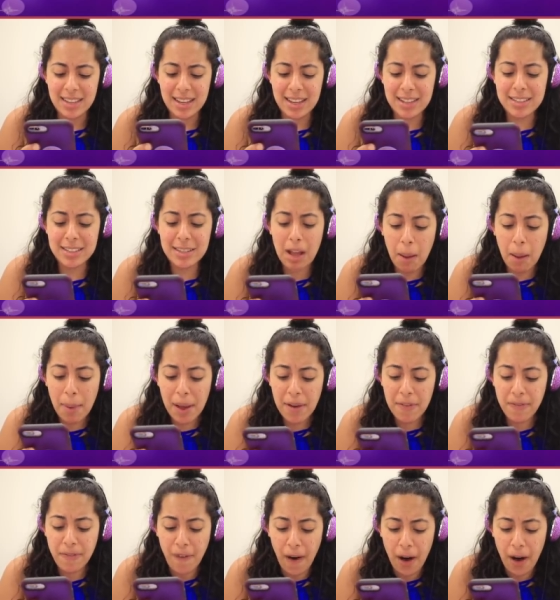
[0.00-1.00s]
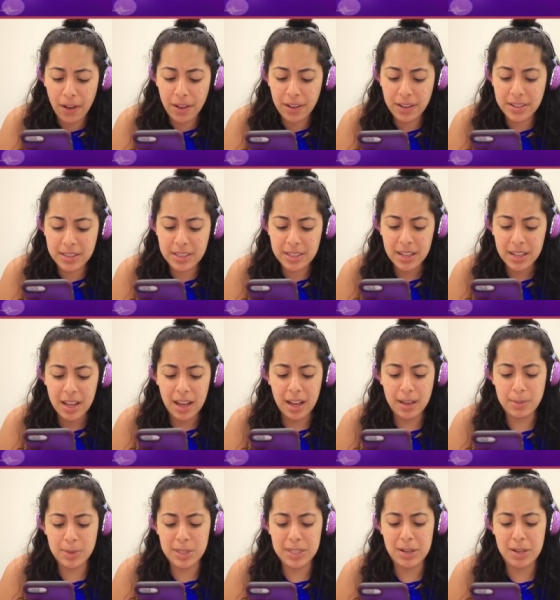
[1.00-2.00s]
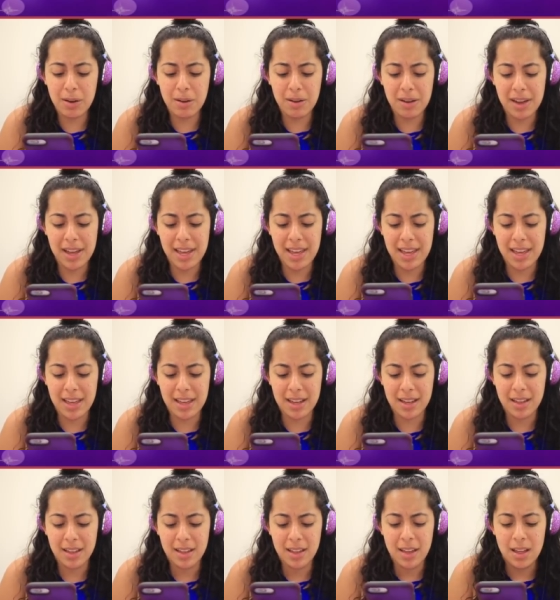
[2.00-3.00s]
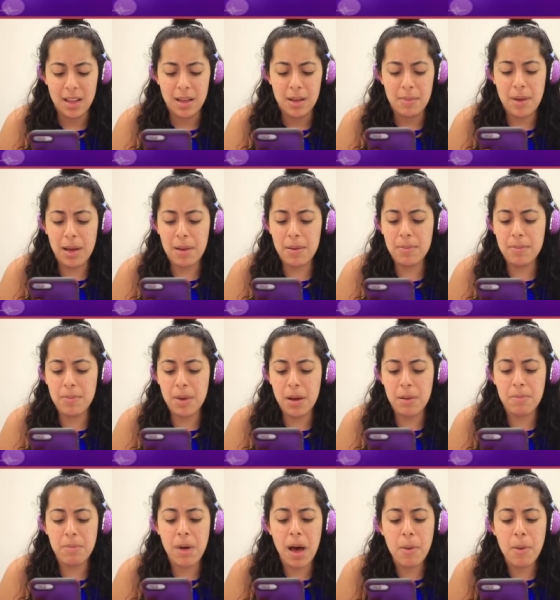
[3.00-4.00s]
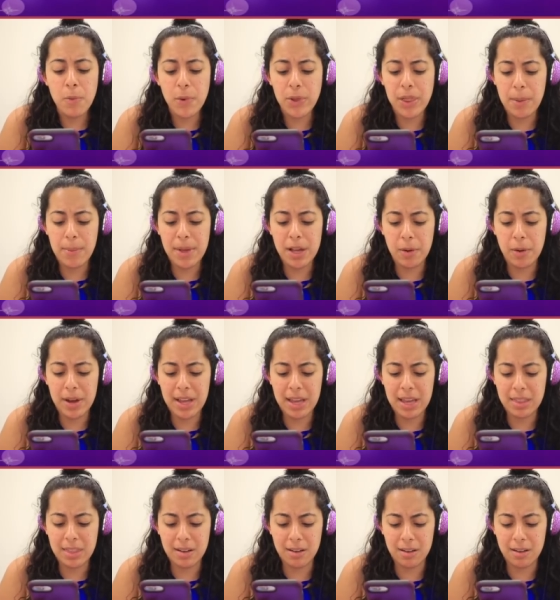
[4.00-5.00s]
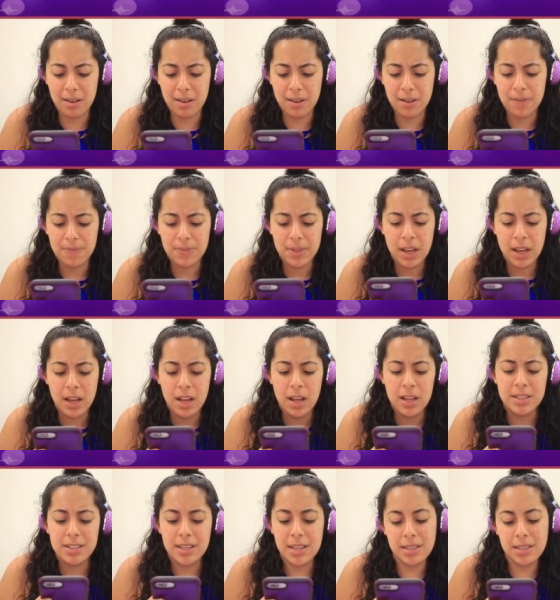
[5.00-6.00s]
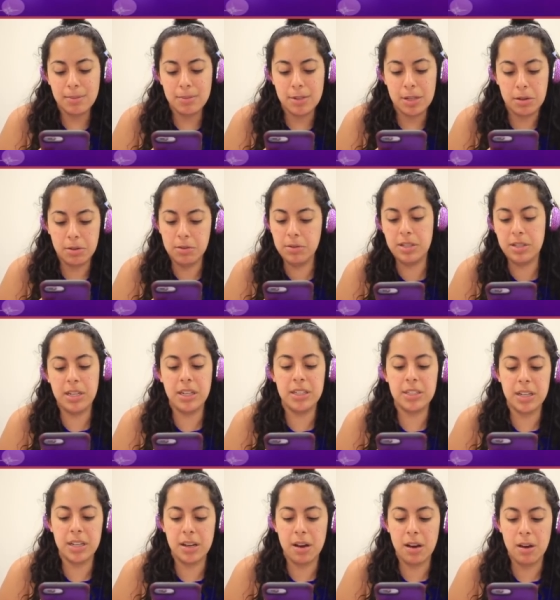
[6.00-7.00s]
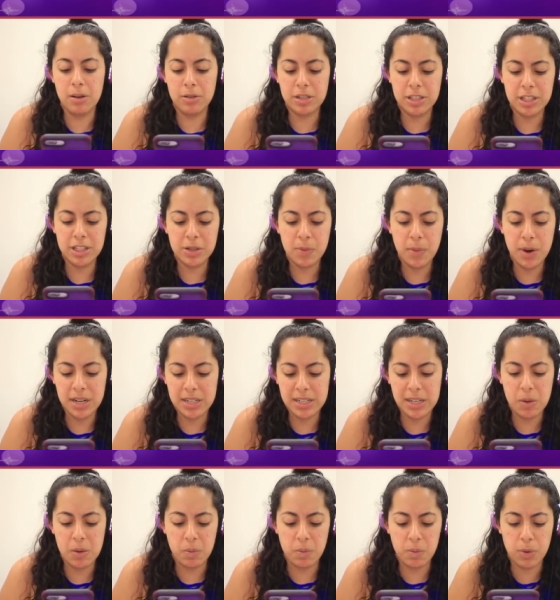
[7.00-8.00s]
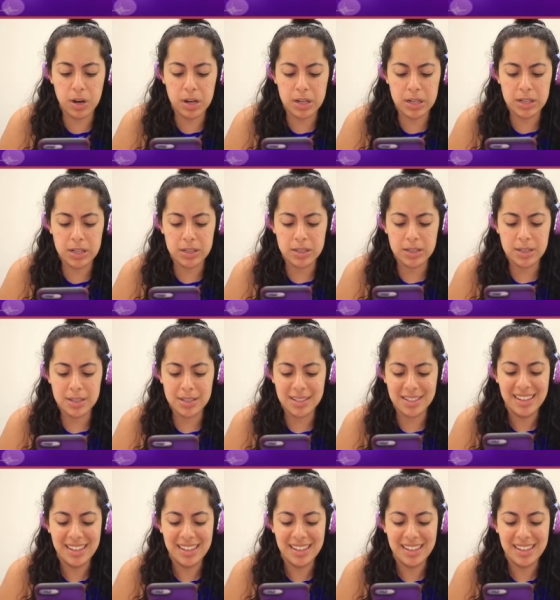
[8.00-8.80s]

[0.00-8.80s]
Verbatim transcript: It's not my fault. I'm sorry. My mom won't let me go either. Says I'm too sick to go. She doesn't want it to get worse.